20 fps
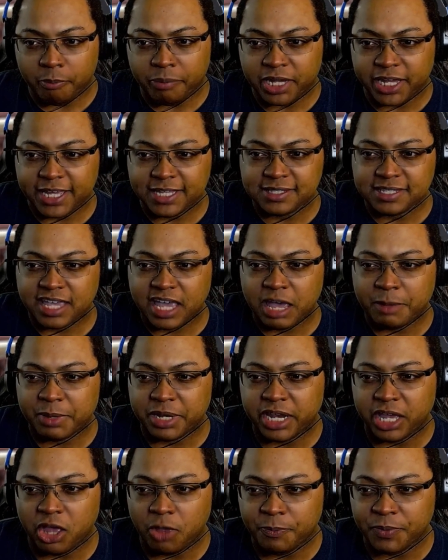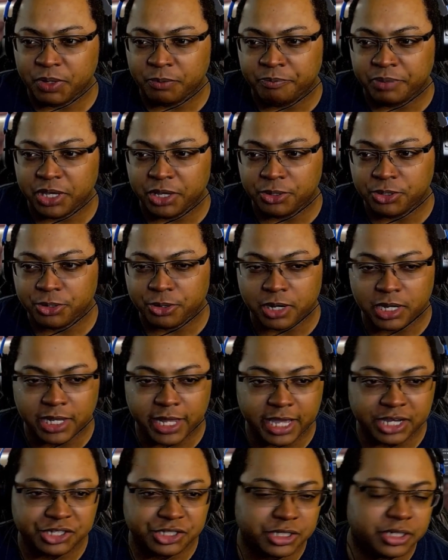playtime and help you build your
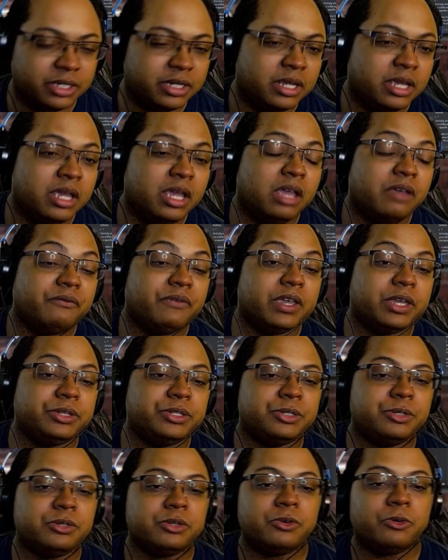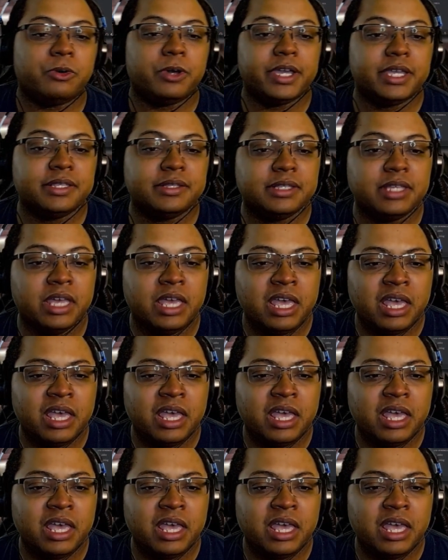collection via dual coins.